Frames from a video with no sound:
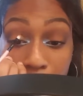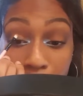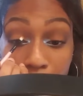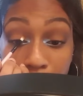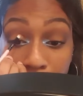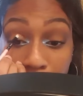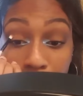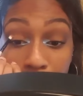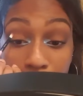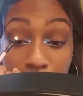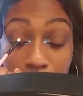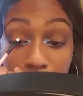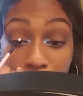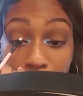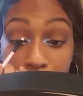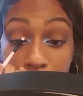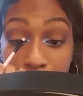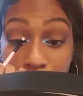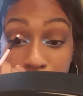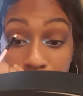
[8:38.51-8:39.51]
and my
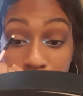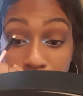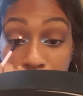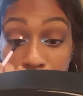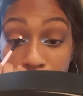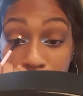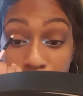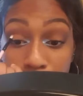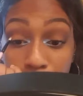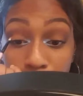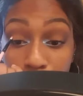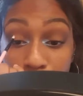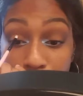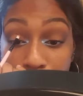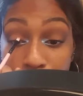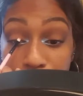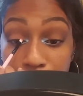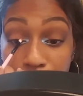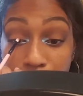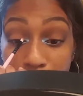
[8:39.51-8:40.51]
actual
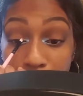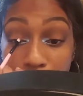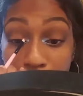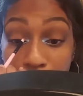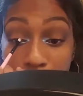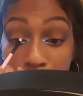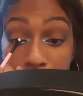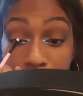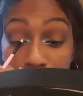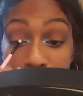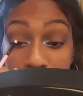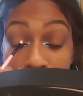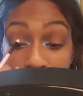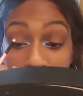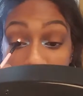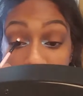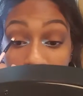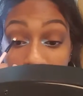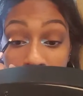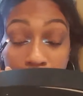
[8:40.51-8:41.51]
lid
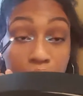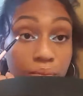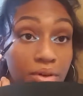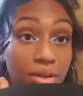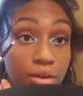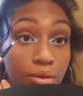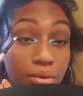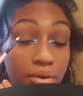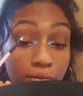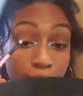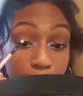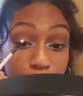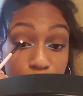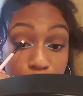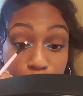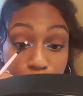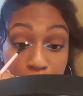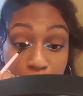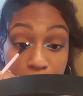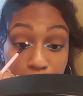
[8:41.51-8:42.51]
color. I'm just blending it
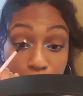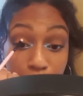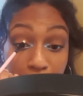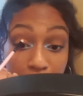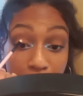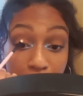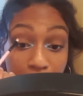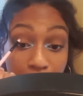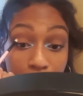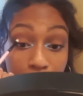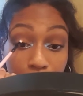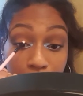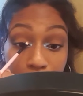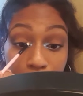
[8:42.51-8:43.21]
out a little bit.